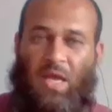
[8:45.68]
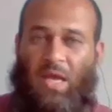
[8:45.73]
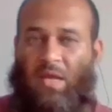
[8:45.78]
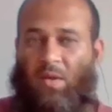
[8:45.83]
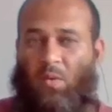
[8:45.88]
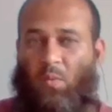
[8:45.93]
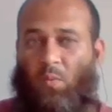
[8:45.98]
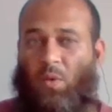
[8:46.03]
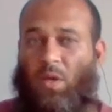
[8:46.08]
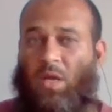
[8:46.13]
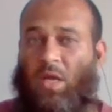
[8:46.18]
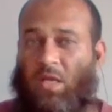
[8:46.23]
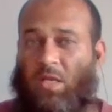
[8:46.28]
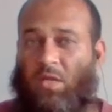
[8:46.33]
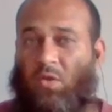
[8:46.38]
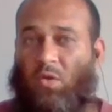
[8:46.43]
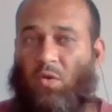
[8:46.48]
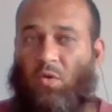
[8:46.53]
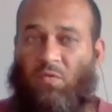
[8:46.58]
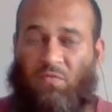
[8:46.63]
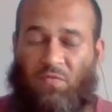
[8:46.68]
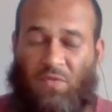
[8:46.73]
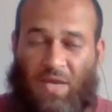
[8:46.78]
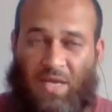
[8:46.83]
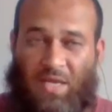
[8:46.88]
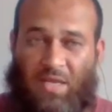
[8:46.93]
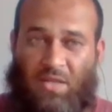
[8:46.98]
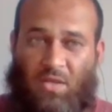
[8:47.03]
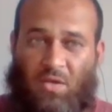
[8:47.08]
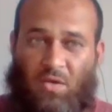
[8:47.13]
Where do you
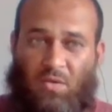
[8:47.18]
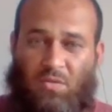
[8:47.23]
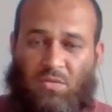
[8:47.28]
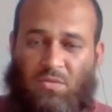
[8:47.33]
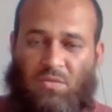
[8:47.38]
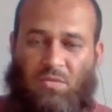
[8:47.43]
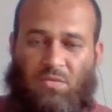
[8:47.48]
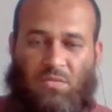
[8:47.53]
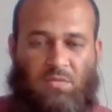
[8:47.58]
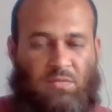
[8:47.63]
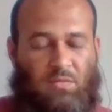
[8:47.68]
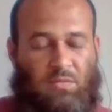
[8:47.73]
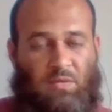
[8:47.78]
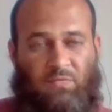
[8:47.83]
find those?